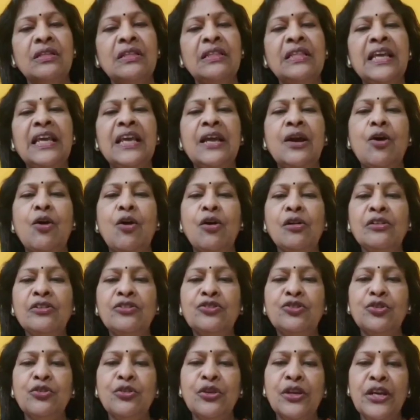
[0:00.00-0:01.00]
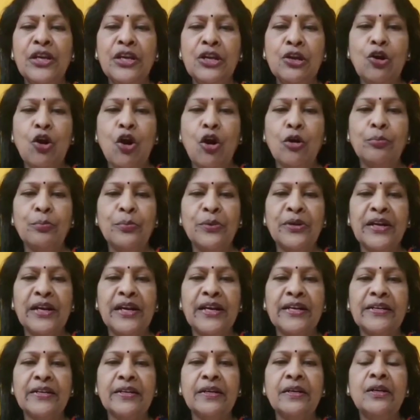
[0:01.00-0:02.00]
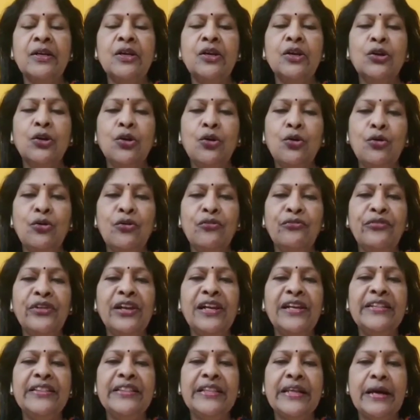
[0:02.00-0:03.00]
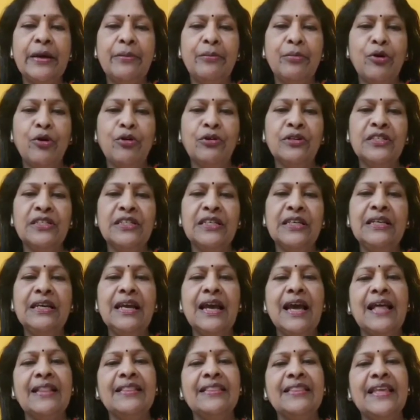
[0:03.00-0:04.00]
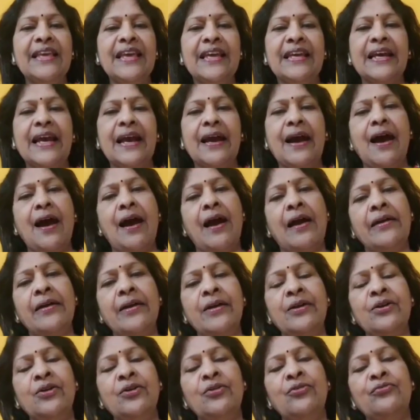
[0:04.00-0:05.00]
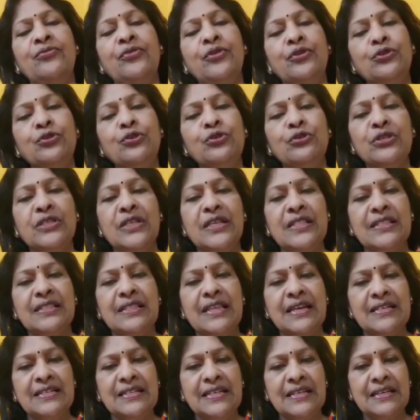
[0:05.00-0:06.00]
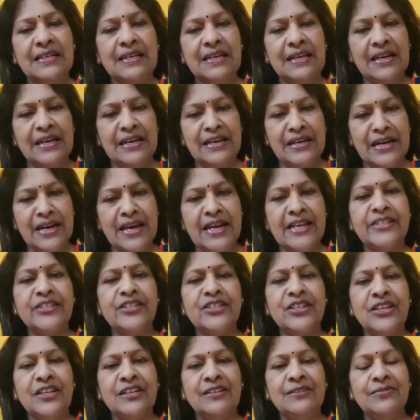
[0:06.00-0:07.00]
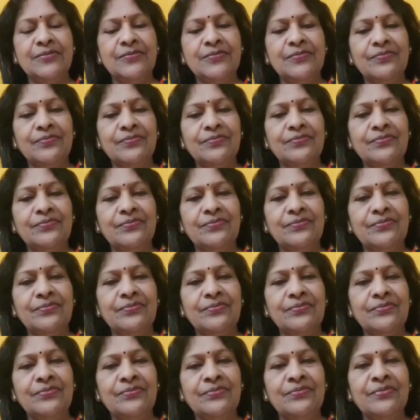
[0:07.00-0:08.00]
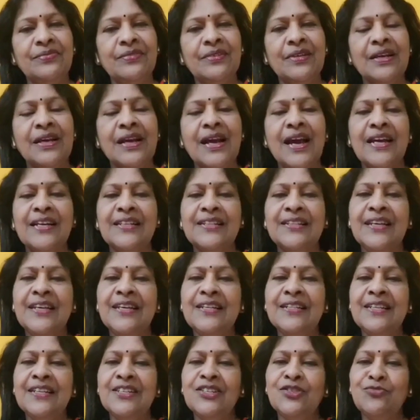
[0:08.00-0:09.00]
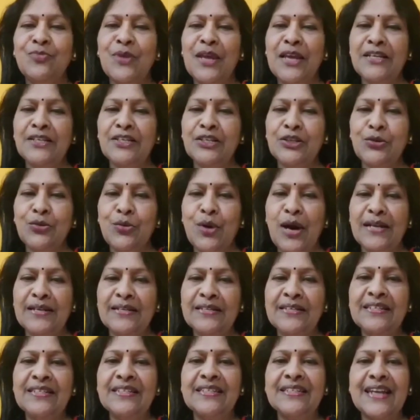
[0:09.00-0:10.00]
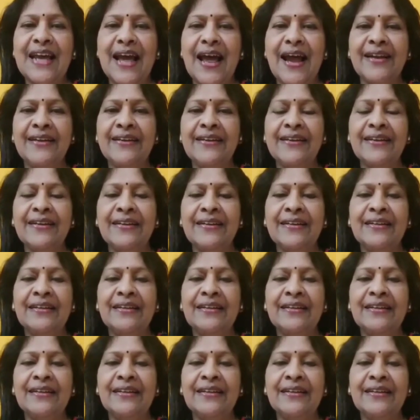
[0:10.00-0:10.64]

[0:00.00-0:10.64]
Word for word: They also incorporate chlorophyll in their body and they are photosynthetic in nature. I think this makes you understand